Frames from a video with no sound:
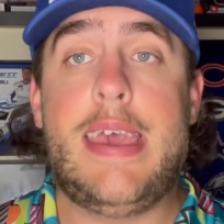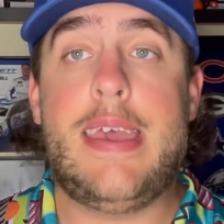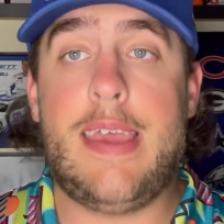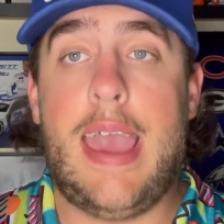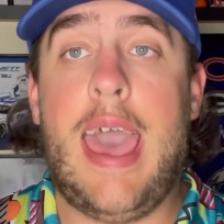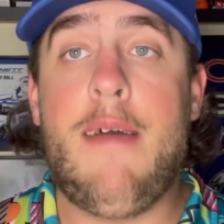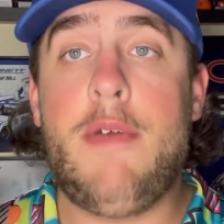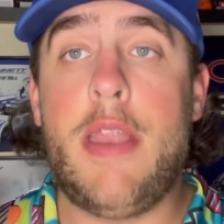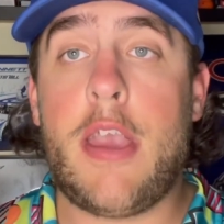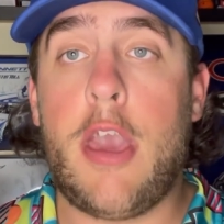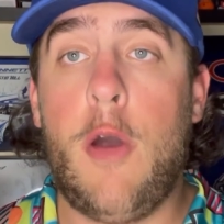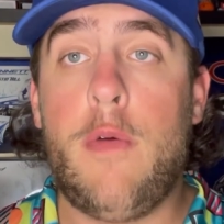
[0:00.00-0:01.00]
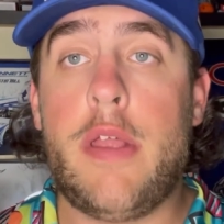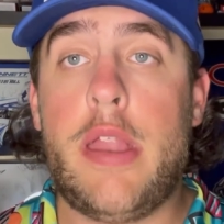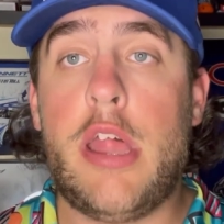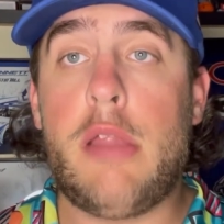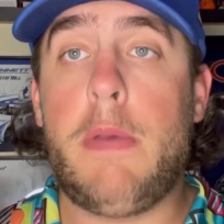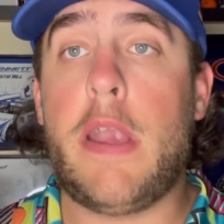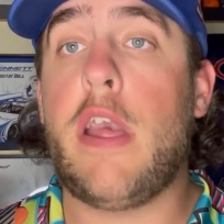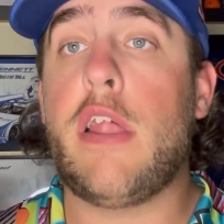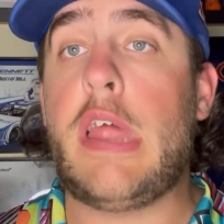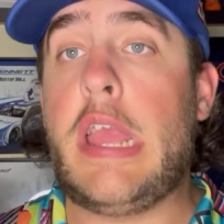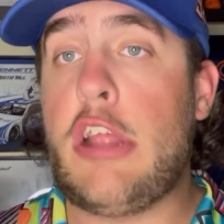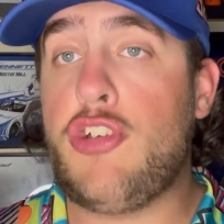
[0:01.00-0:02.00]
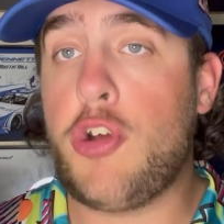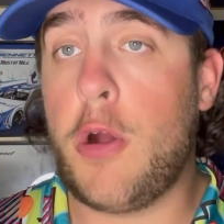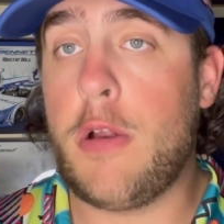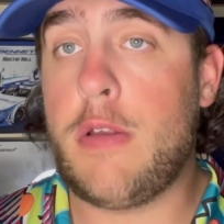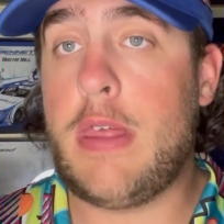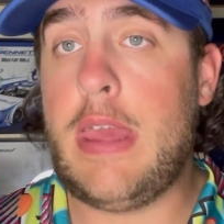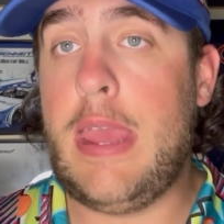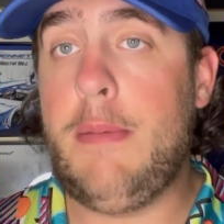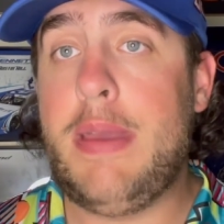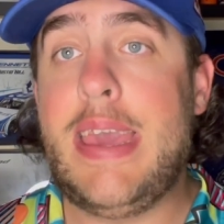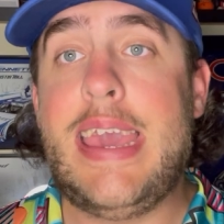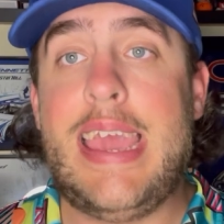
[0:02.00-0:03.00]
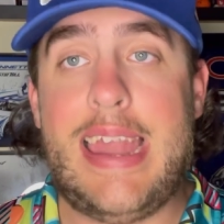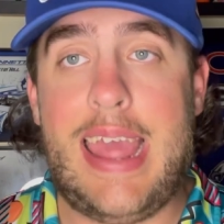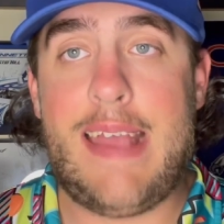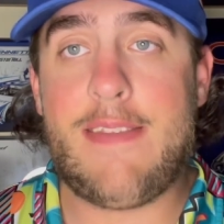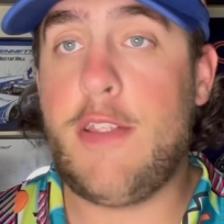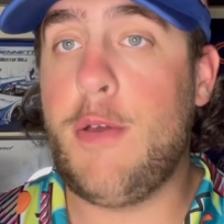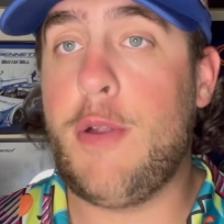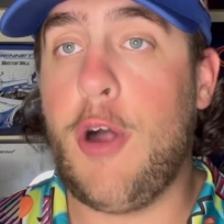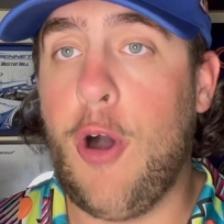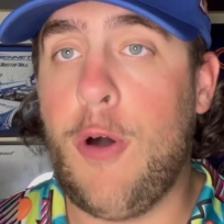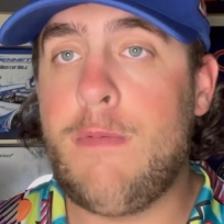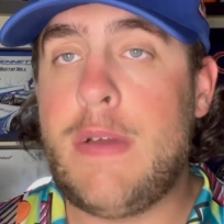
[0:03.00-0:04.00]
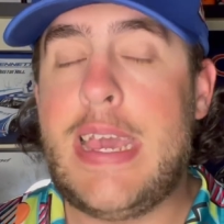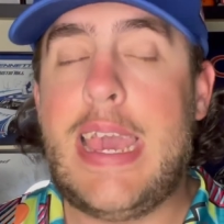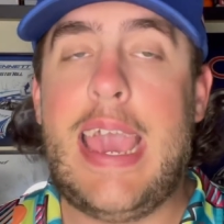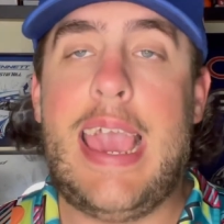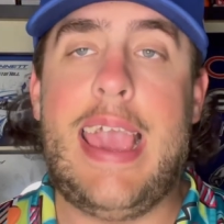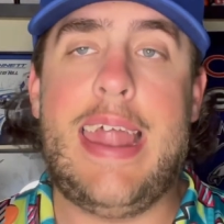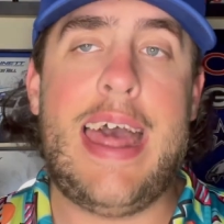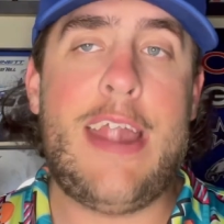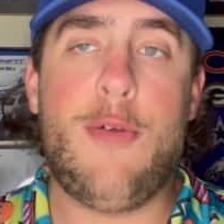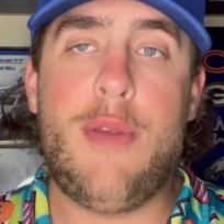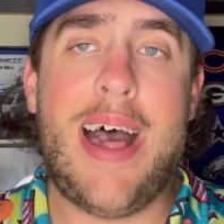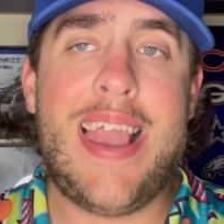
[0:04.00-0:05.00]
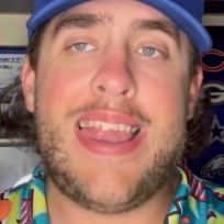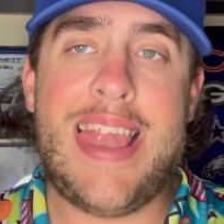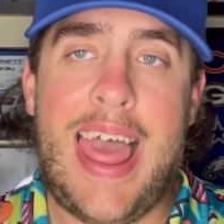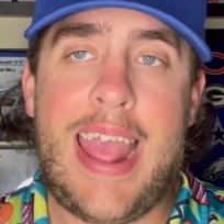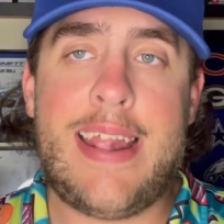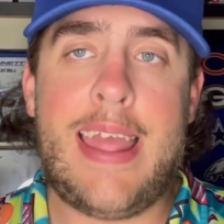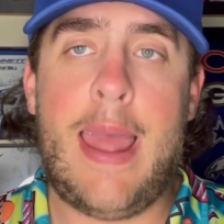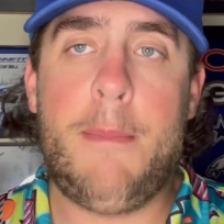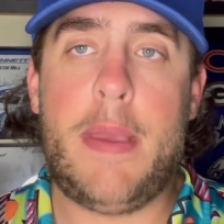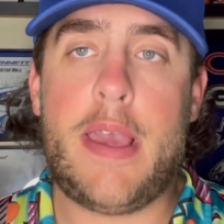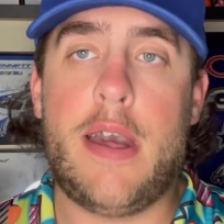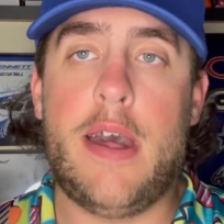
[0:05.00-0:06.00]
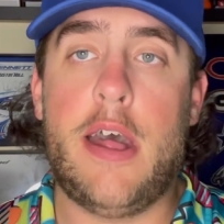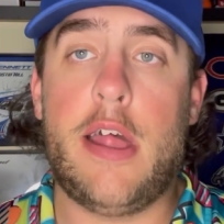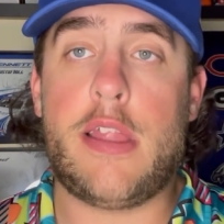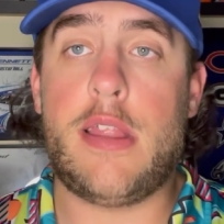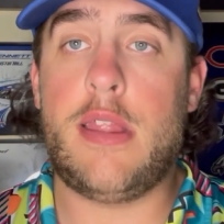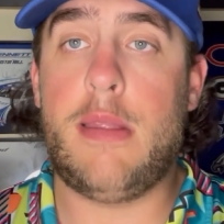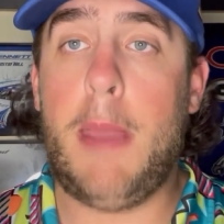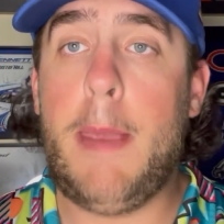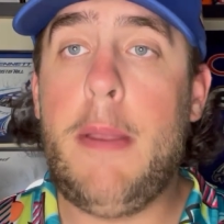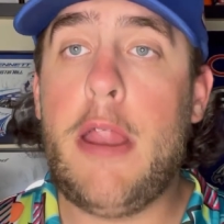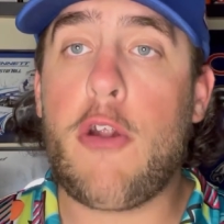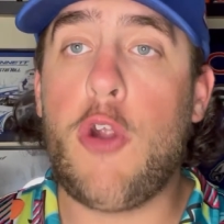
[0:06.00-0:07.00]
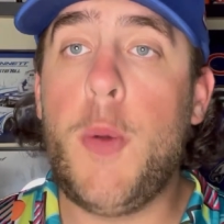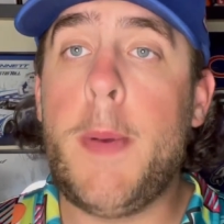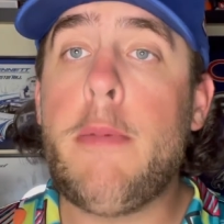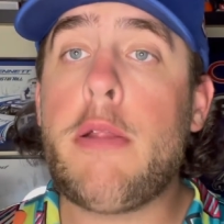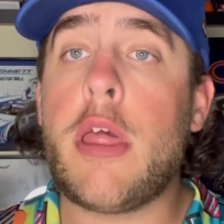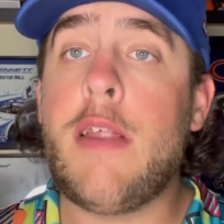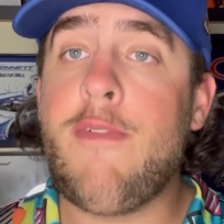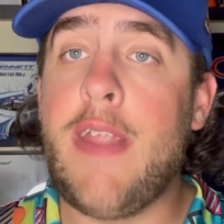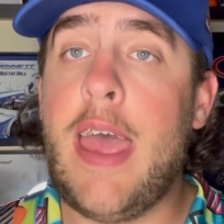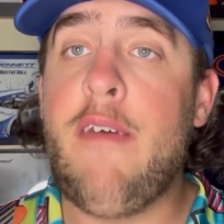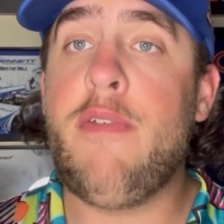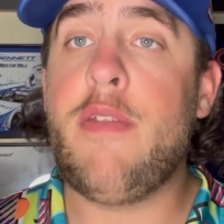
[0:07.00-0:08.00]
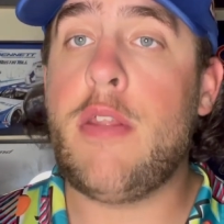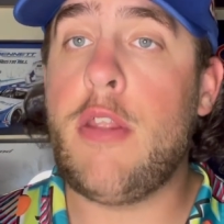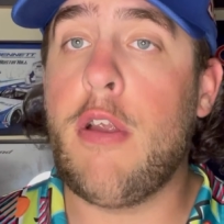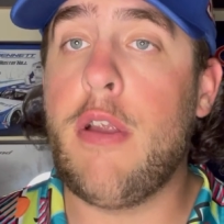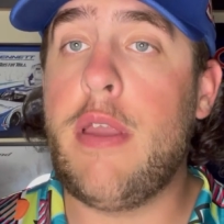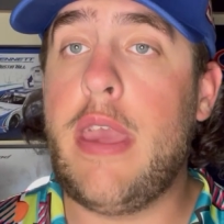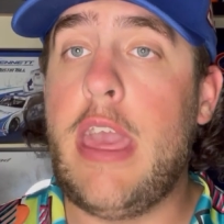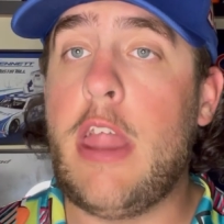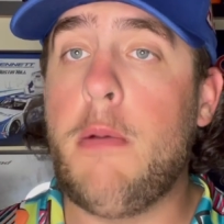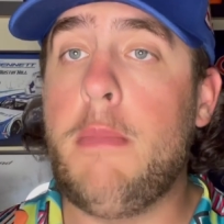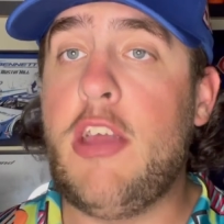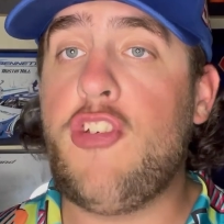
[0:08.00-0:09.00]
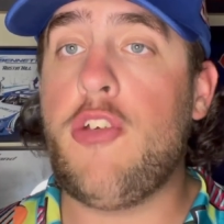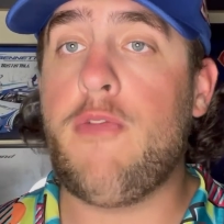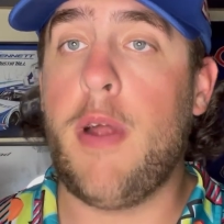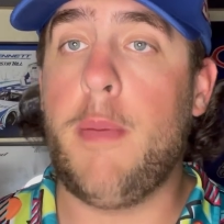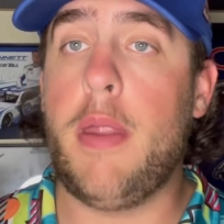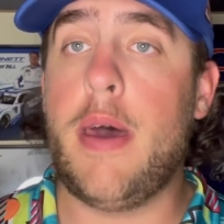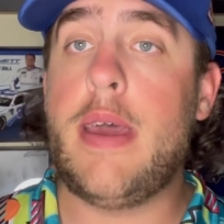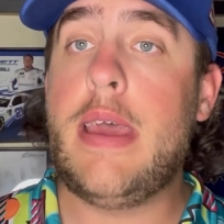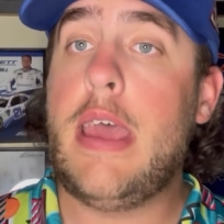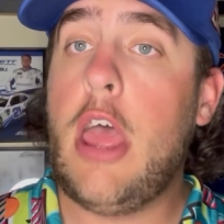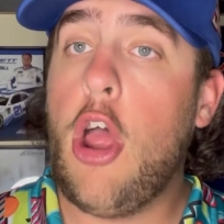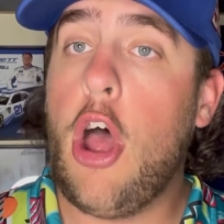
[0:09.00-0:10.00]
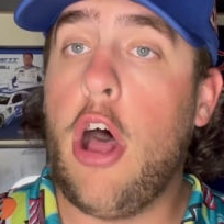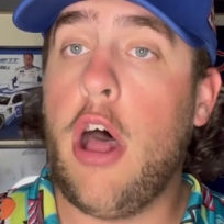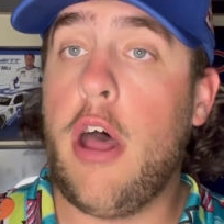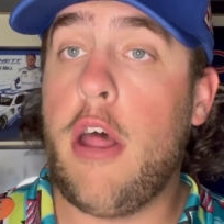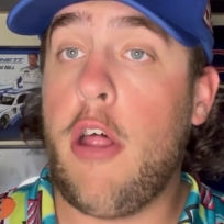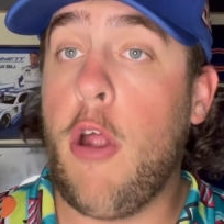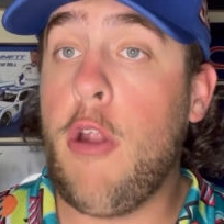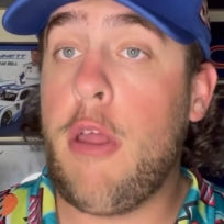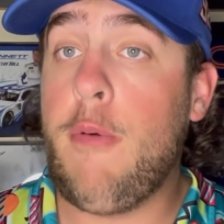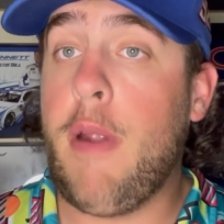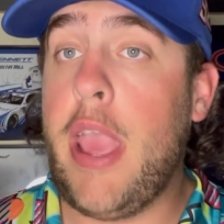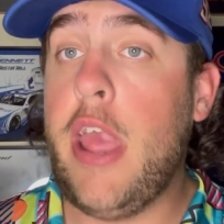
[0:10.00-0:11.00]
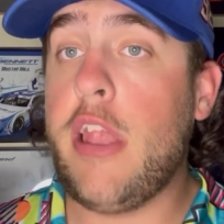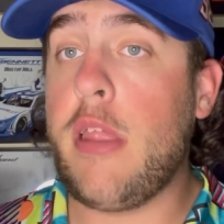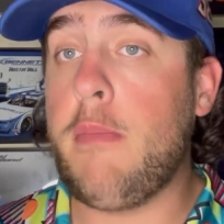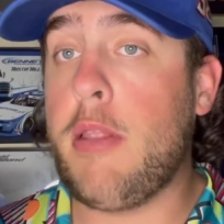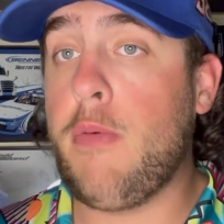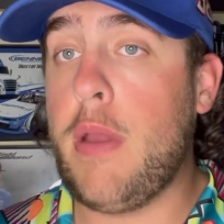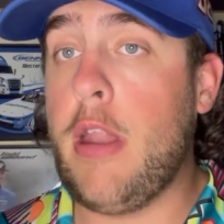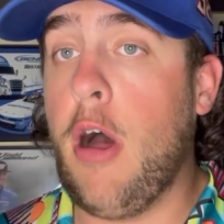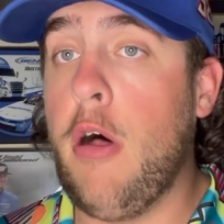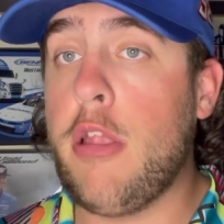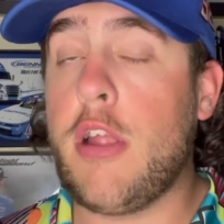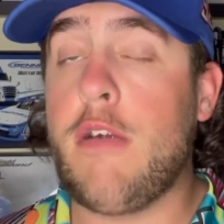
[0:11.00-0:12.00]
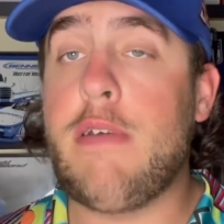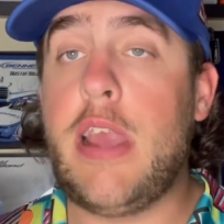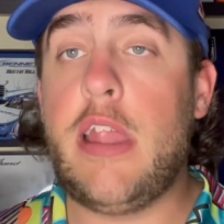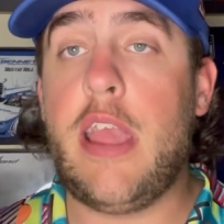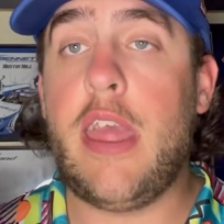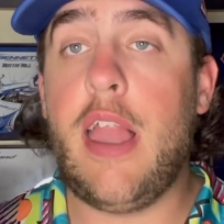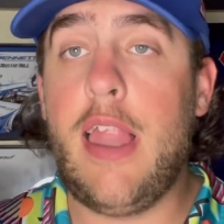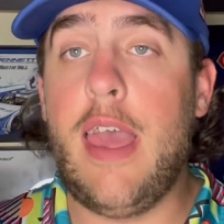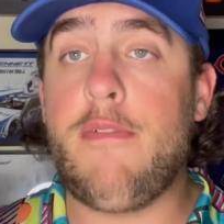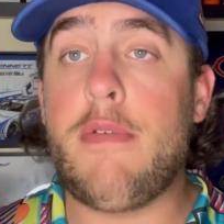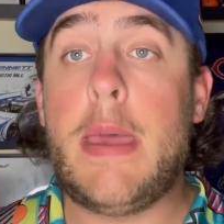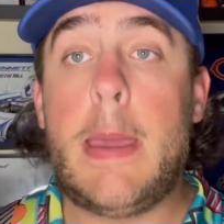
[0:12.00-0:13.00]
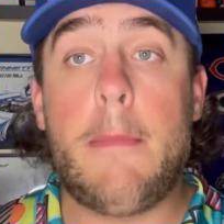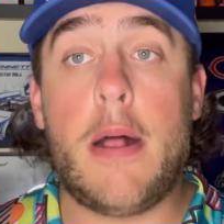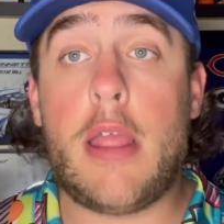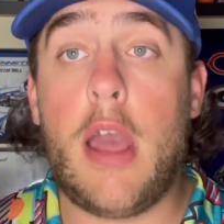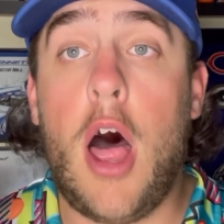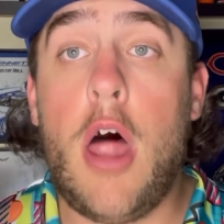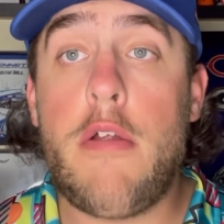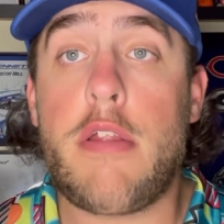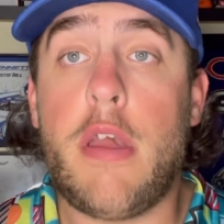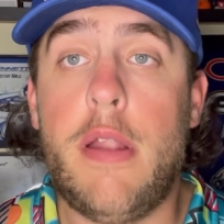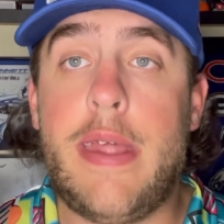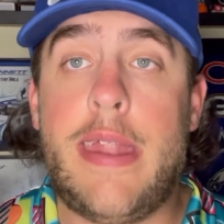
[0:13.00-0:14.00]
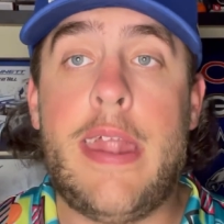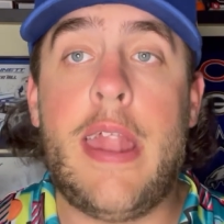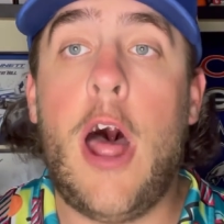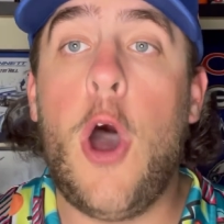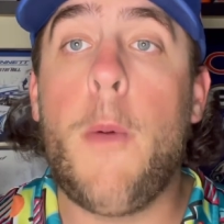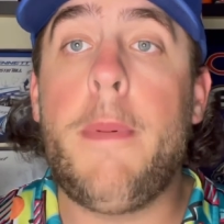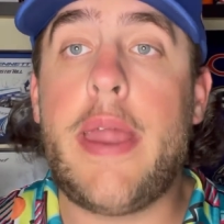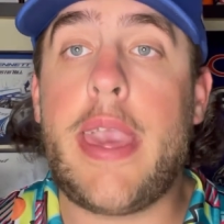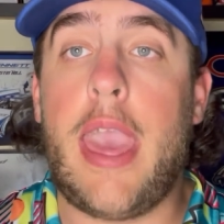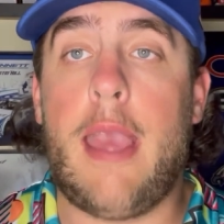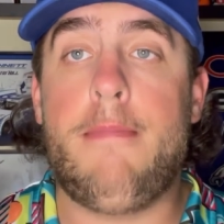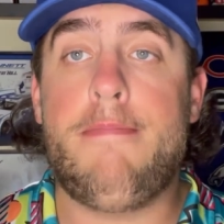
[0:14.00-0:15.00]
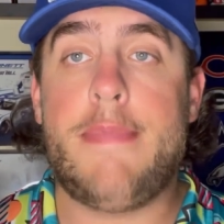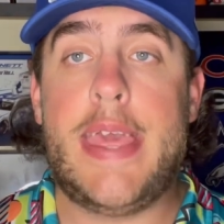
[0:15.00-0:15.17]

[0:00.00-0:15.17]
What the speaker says: They're having to go to this because they're a charter team and they have to do it all. And I do not like that because maybe the crew members could have left during the intermission from the early race and between the all-star race. They could have left, but the haulers couldn't. They did not open the gate.